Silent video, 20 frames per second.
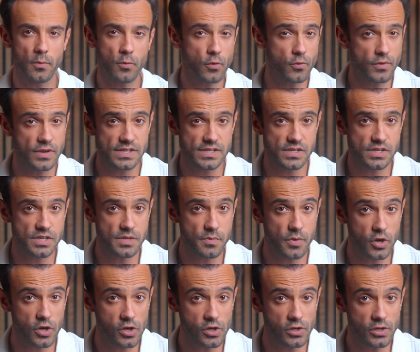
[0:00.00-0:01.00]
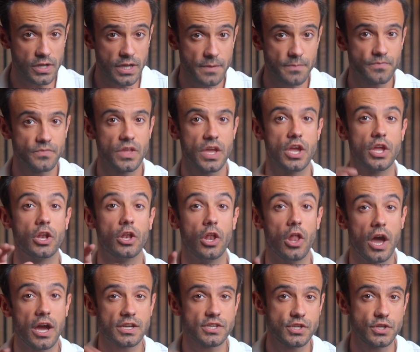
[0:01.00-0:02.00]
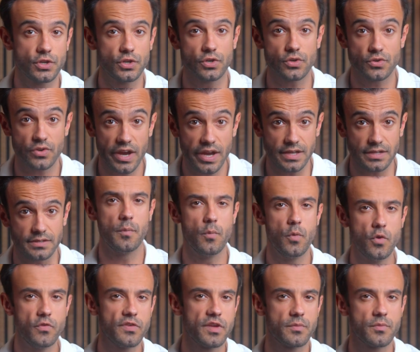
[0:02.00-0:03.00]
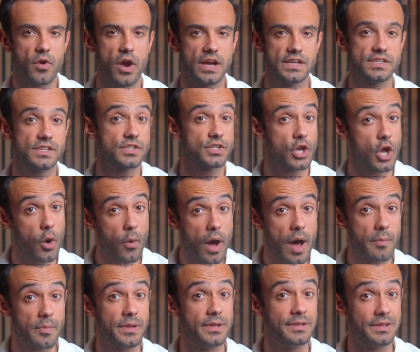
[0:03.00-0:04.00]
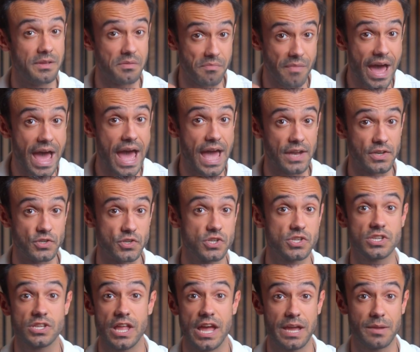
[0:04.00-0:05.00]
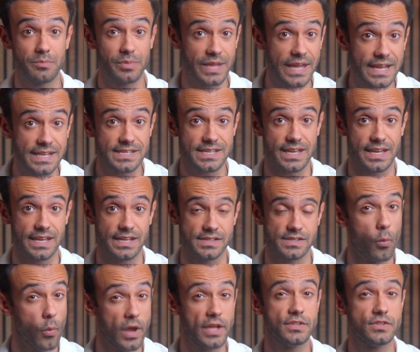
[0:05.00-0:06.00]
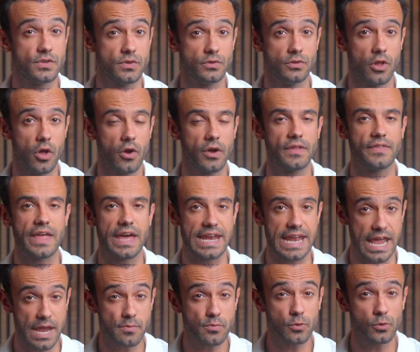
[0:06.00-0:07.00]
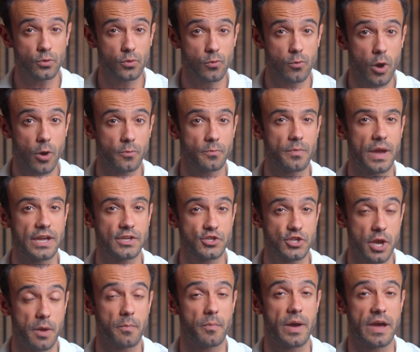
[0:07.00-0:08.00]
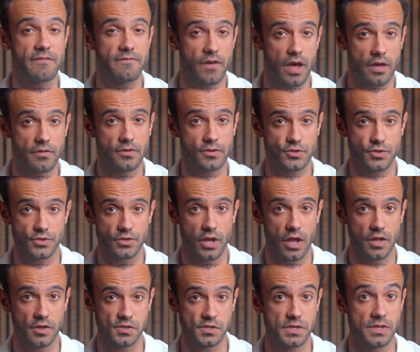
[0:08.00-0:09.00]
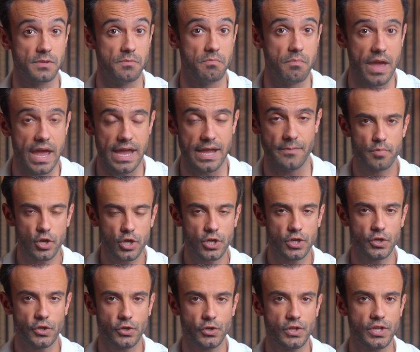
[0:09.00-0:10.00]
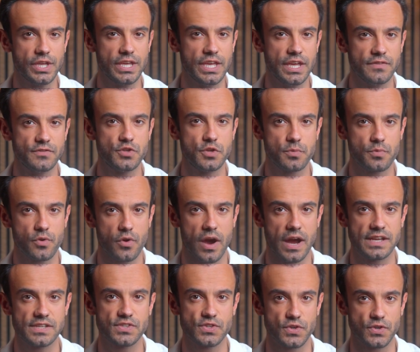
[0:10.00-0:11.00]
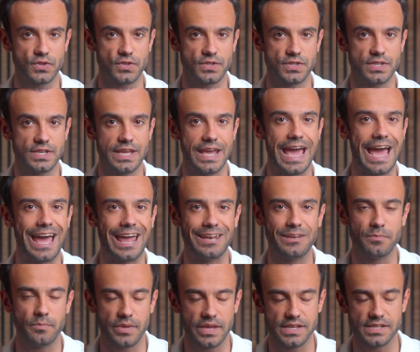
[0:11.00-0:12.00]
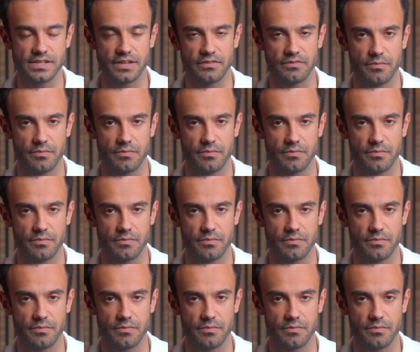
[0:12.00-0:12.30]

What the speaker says: more reason to book early? It locks in your rate. Moving prices go up in demand, just like plane tickets. Wait too long and that April quote might jump by $500 in May. Booking early gives you price certainty and peace of